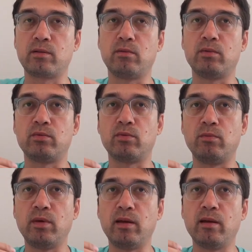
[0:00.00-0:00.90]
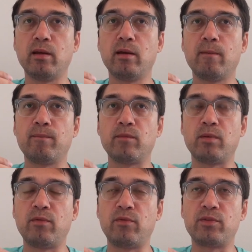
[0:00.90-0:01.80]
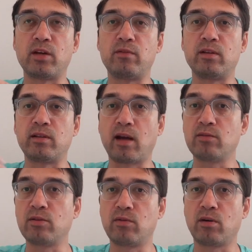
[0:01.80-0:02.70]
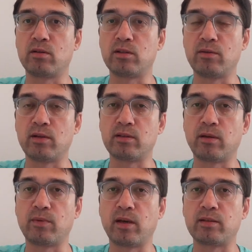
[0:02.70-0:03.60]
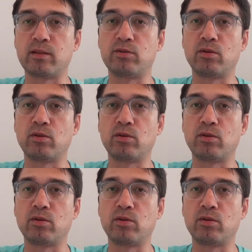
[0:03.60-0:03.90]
So this will be maybe several thousand crawlers, even in some cases.